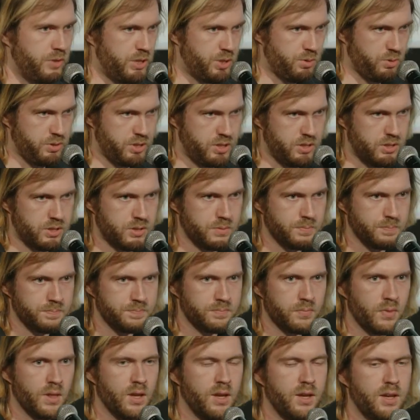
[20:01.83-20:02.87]
resources.
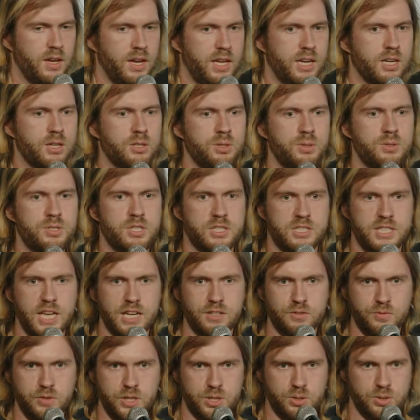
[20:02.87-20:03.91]
It includes a set
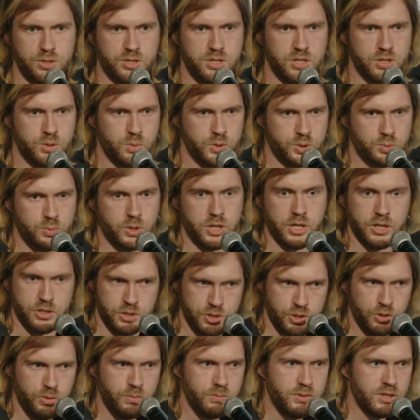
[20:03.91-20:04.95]
of resources which were
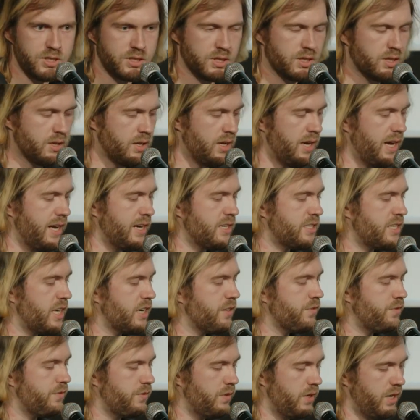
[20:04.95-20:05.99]
consumed and a set
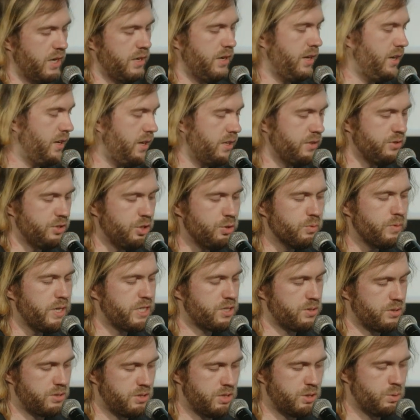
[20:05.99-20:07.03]
of uh, new
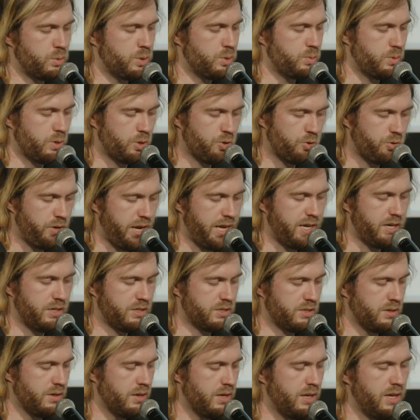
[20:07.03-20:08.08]
resources which were created.
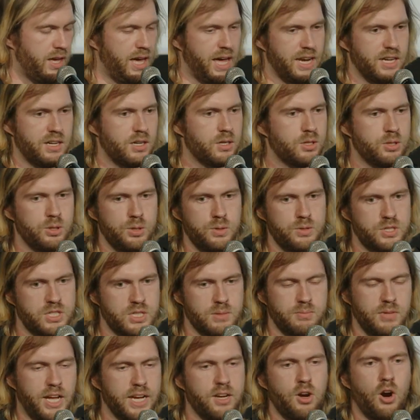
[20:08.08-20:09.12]
And it includes
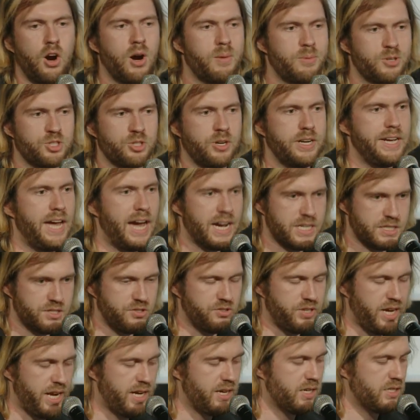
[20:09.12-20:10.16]
some like arbitrary
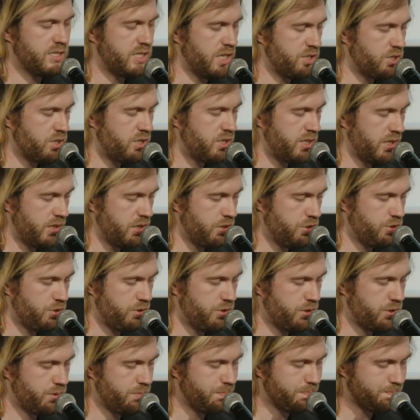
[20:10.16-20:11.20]
extra data, such as
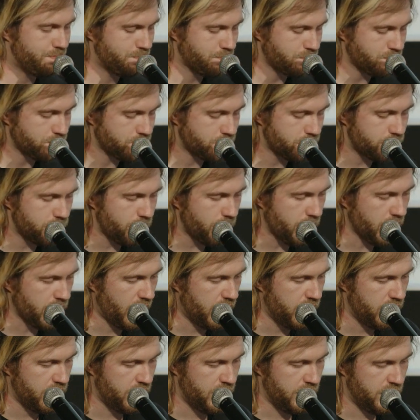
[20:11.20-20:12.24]
signatures.
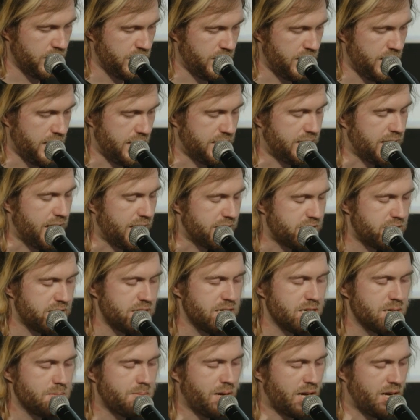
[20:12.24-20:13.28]
And the
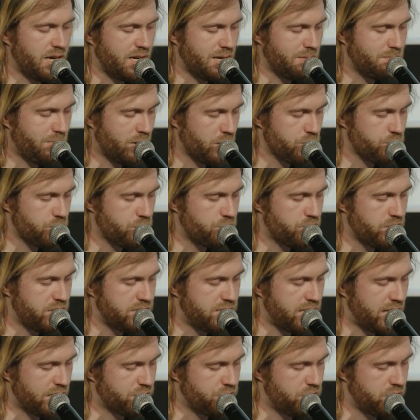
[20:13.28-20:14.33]
idea behind partial
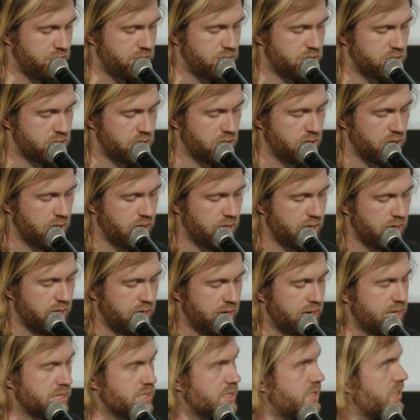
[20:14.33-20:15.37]
transactions
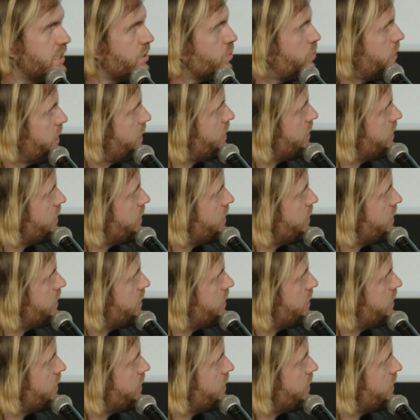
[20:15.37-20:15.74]
is that we